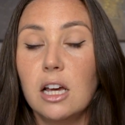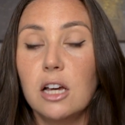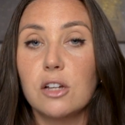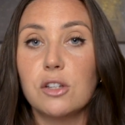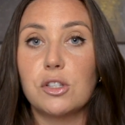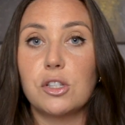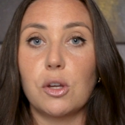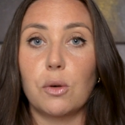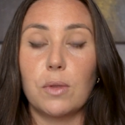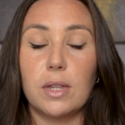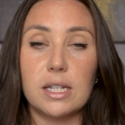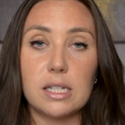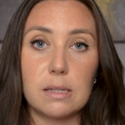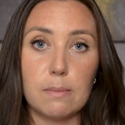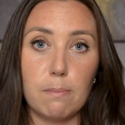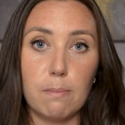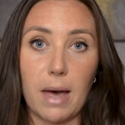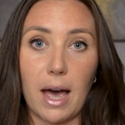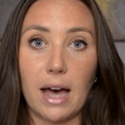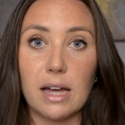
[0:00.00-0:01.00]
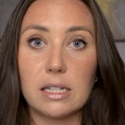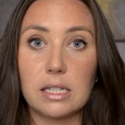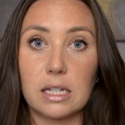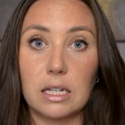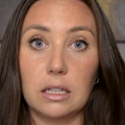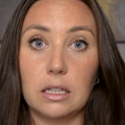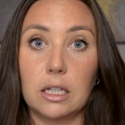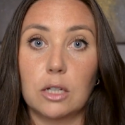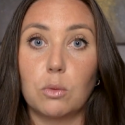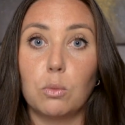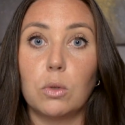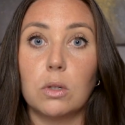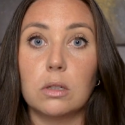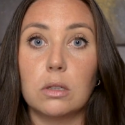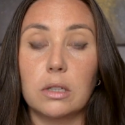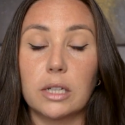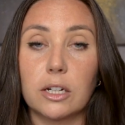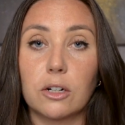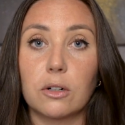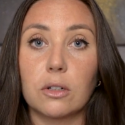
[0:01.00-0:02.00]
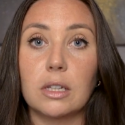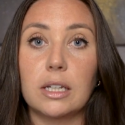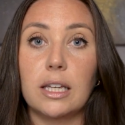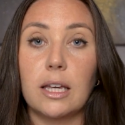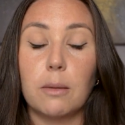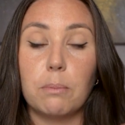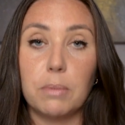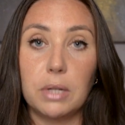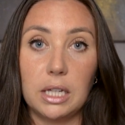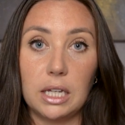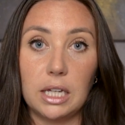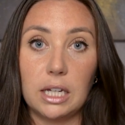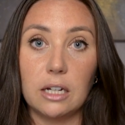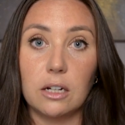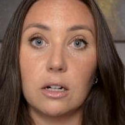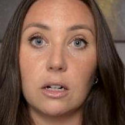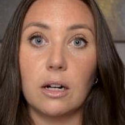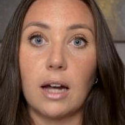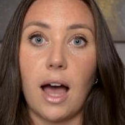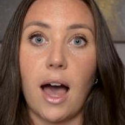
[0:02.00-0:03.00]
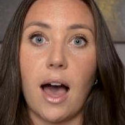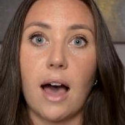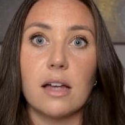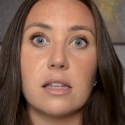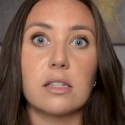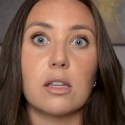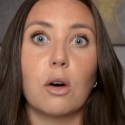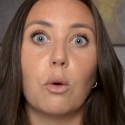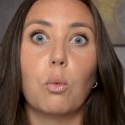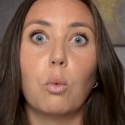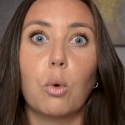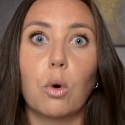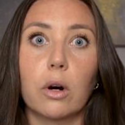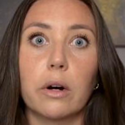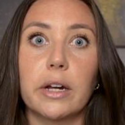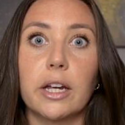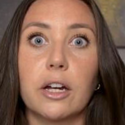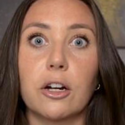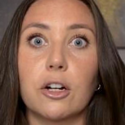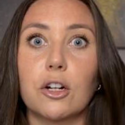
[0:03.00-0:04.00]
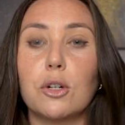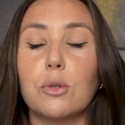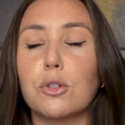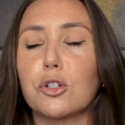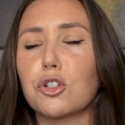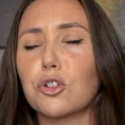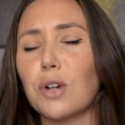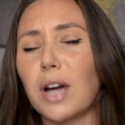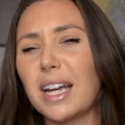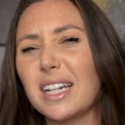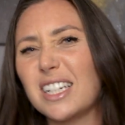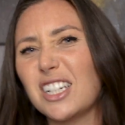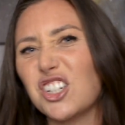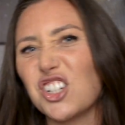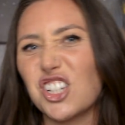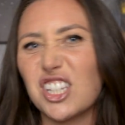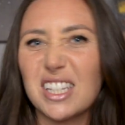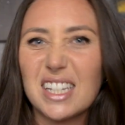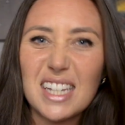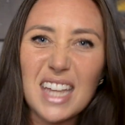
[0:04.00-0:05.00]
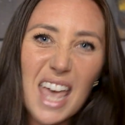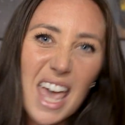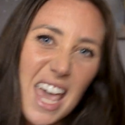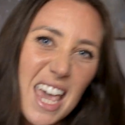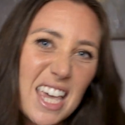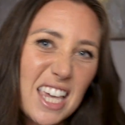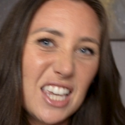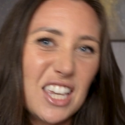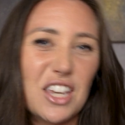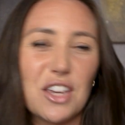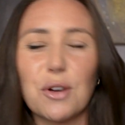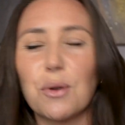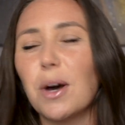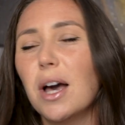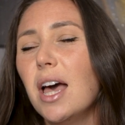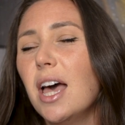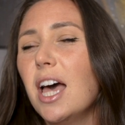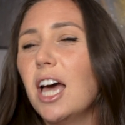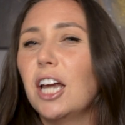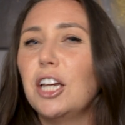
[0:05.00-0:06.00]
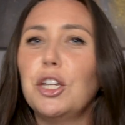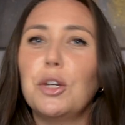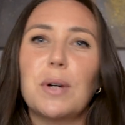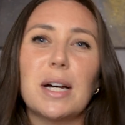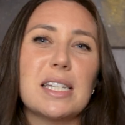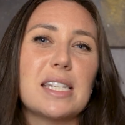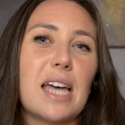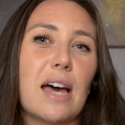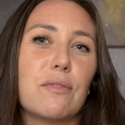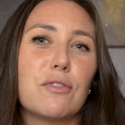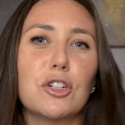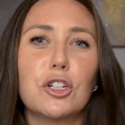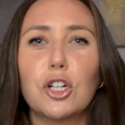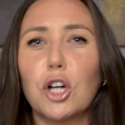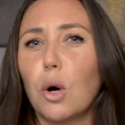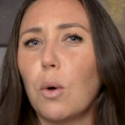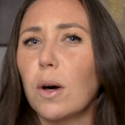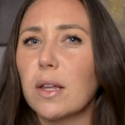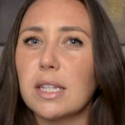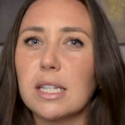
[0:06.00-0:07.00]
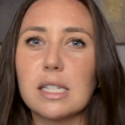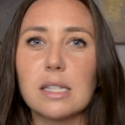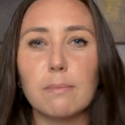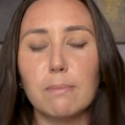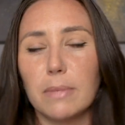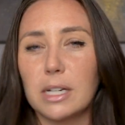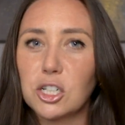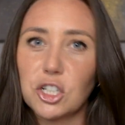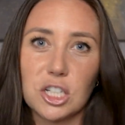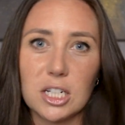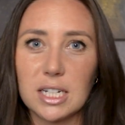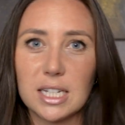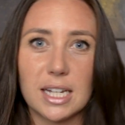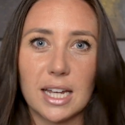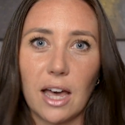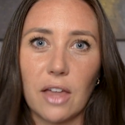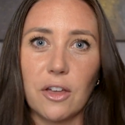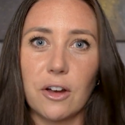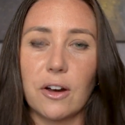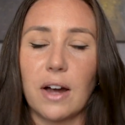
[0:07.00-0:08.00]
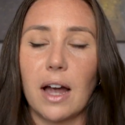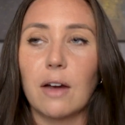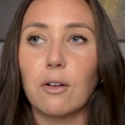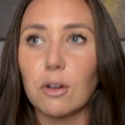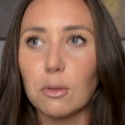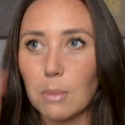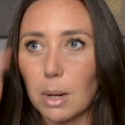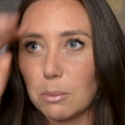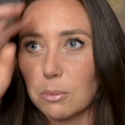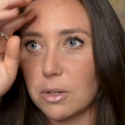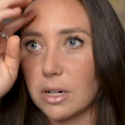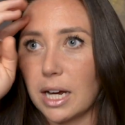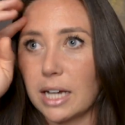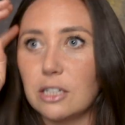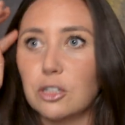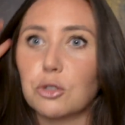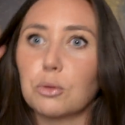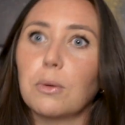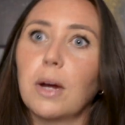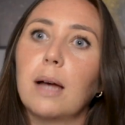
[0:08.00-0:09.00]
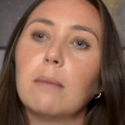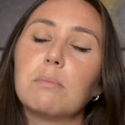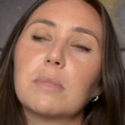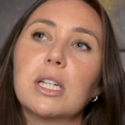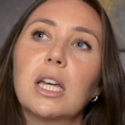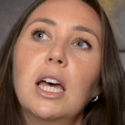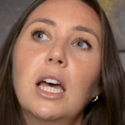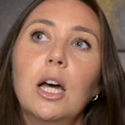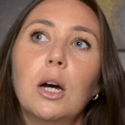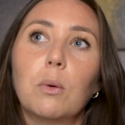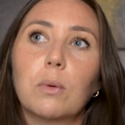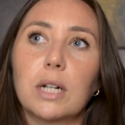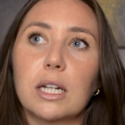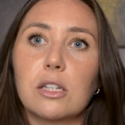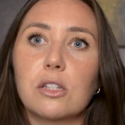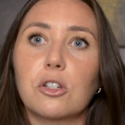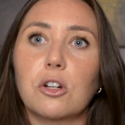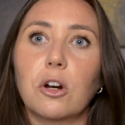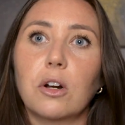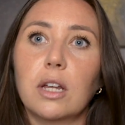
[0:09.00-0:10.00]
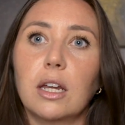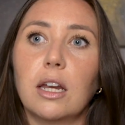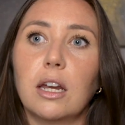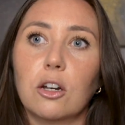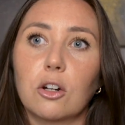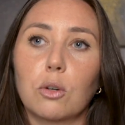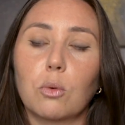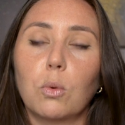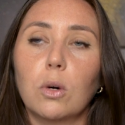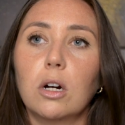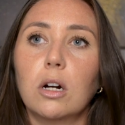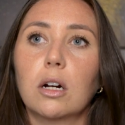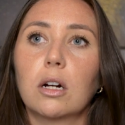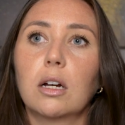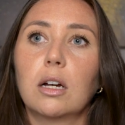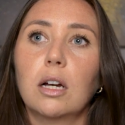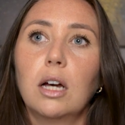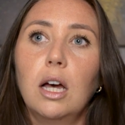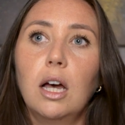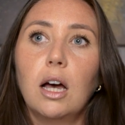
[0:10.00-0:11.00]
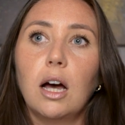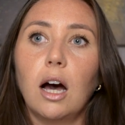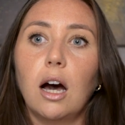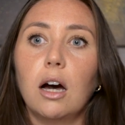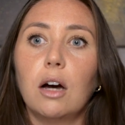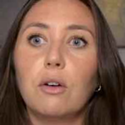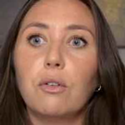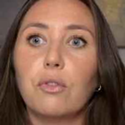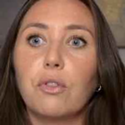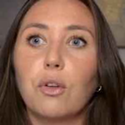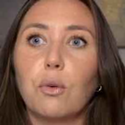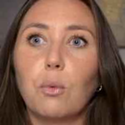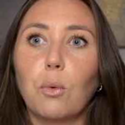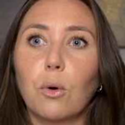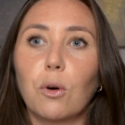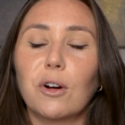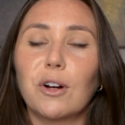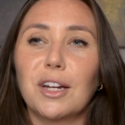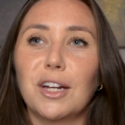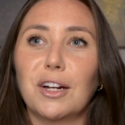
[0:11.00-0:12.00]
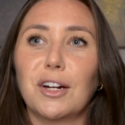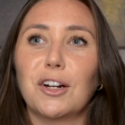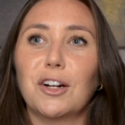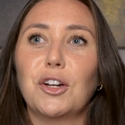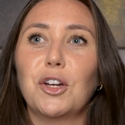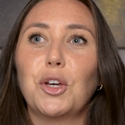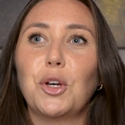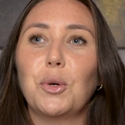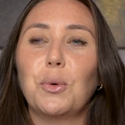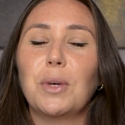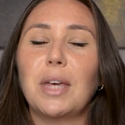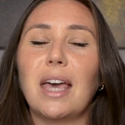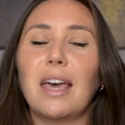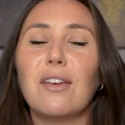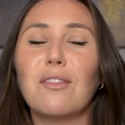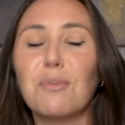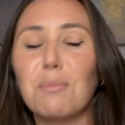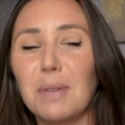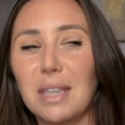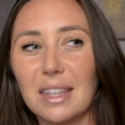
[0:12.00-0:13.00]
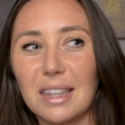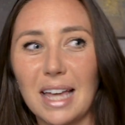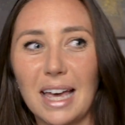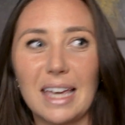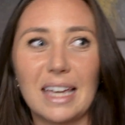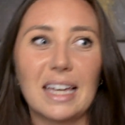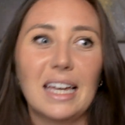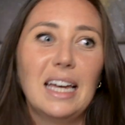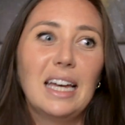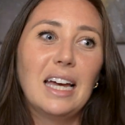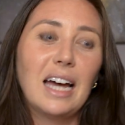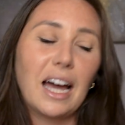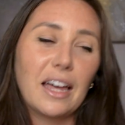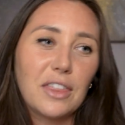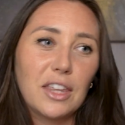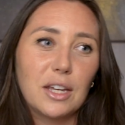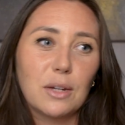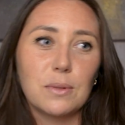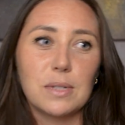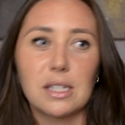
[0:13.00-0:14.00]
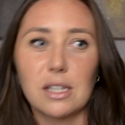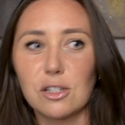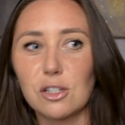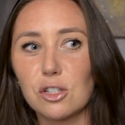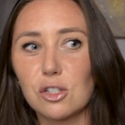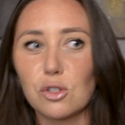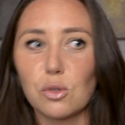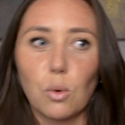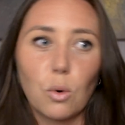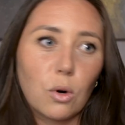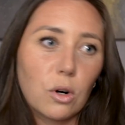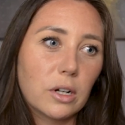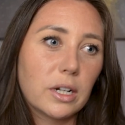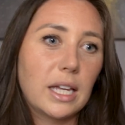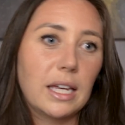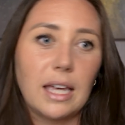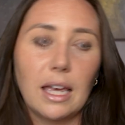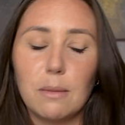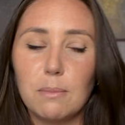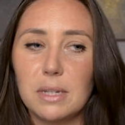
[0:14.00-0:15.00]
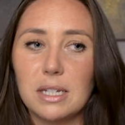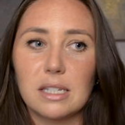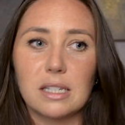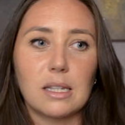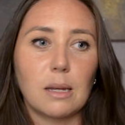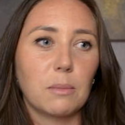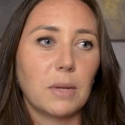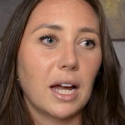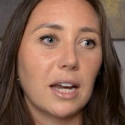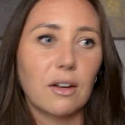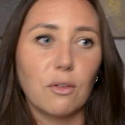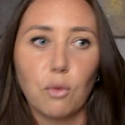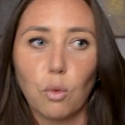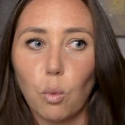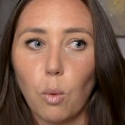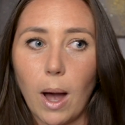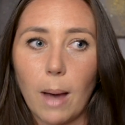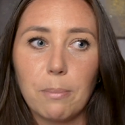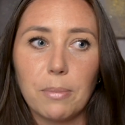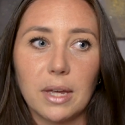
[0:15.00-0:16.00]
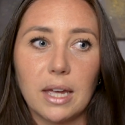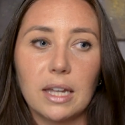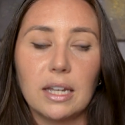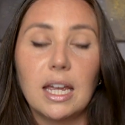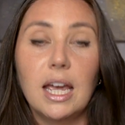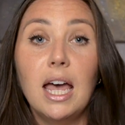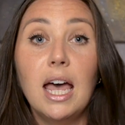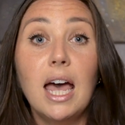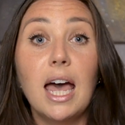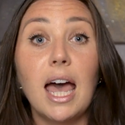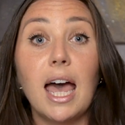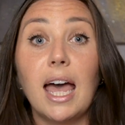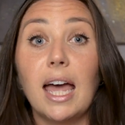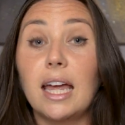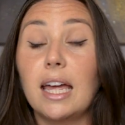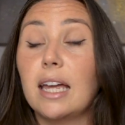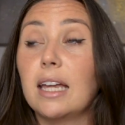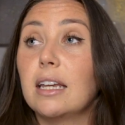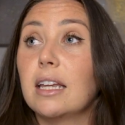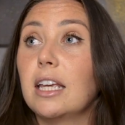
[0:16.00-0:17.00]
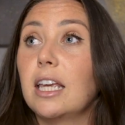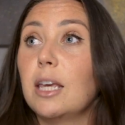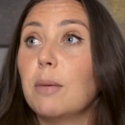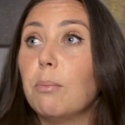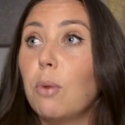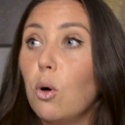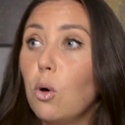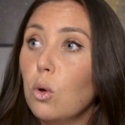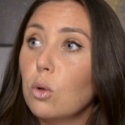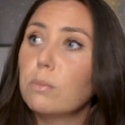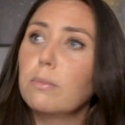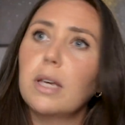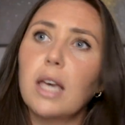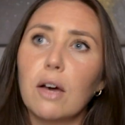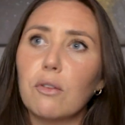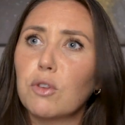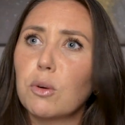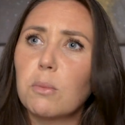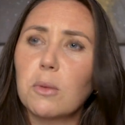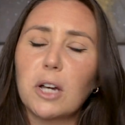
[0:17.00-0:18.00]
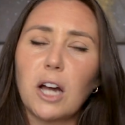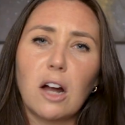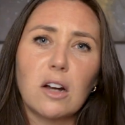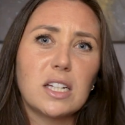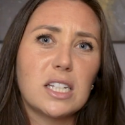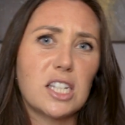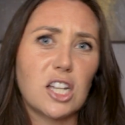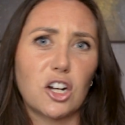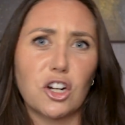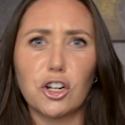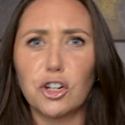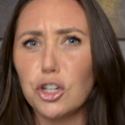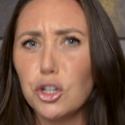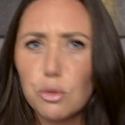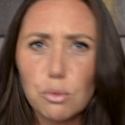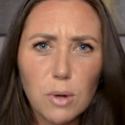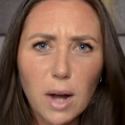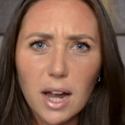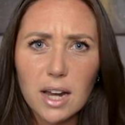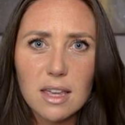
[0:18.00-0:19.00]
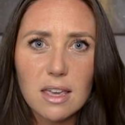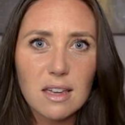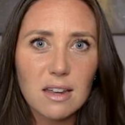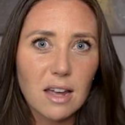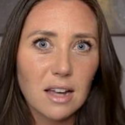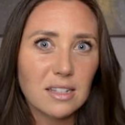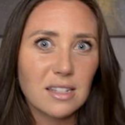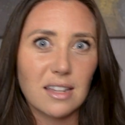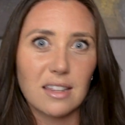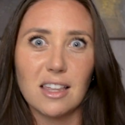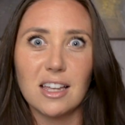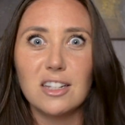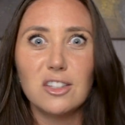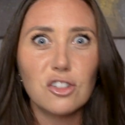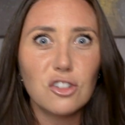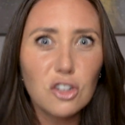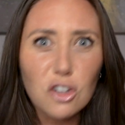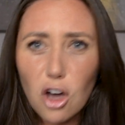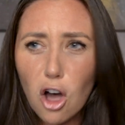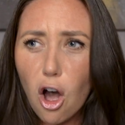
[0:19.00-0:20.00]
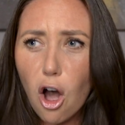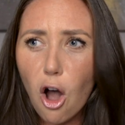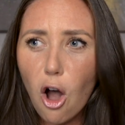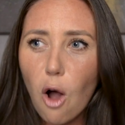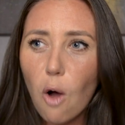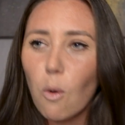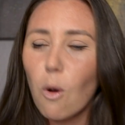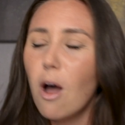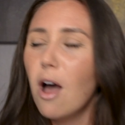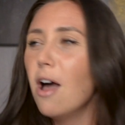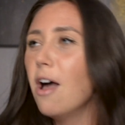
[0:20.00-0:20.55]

So this masculine will literally appear as a warrior who's trying to just take you, and you guys have to go on this mission together. I remember I dreamt when I started inner work of the warrior who gave me, like, I think it was a sword. He gave me some kind of weapon, and he pulled me up from the ground. He said, "Are you ready?" And I said, "Let's go."